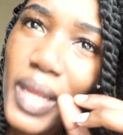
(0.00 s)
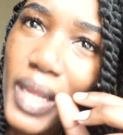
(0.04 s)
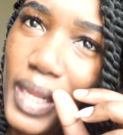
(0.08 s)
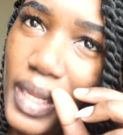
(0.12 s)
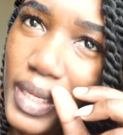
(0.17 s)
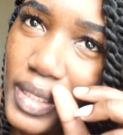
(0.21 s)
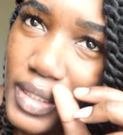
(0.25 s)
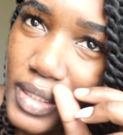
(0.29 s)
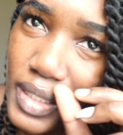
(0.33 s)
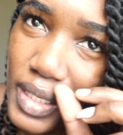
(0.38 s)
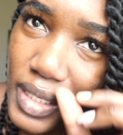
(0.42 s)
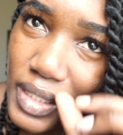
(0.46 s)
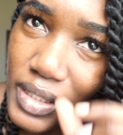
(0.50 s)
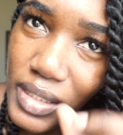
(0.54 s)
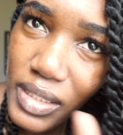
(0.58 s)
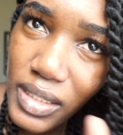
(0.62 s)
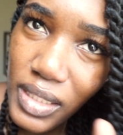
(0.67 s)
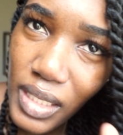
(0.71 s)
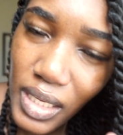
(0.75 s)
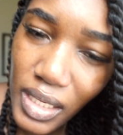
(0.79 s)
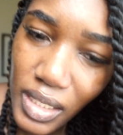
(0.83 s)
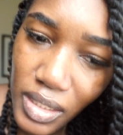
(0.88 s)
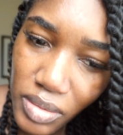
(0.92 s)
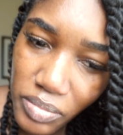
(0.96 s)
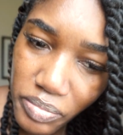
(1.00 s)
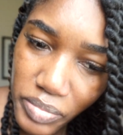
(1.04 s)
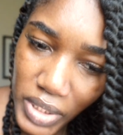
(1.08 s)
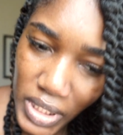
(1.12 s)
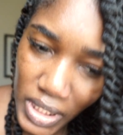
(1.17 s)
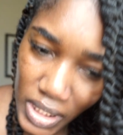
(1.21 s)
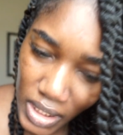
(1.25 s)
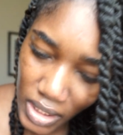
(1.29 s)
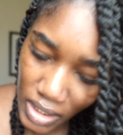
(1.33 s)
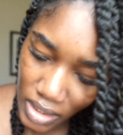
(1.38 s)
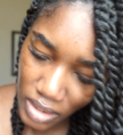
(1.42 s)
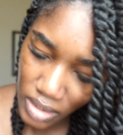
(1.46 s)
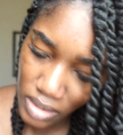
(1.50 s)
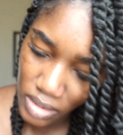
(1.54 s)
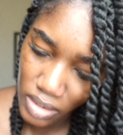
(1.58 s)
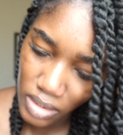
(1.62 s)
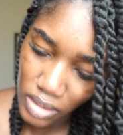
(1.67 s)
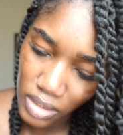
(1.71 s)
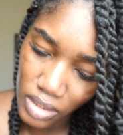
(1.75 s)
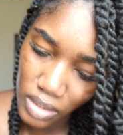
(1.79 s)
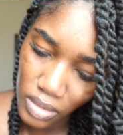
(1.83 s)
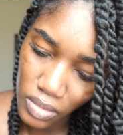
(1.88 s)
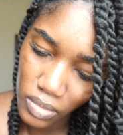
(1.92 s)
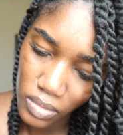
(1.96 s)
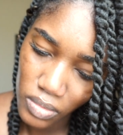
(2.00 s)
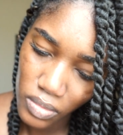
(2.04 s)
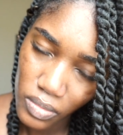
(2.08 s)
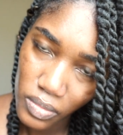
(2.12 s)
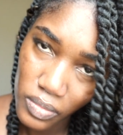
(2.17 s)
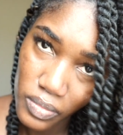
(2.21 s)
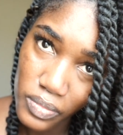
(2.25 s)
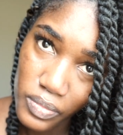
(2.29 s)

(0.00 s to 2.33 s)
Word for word: it, it's like bleeding a little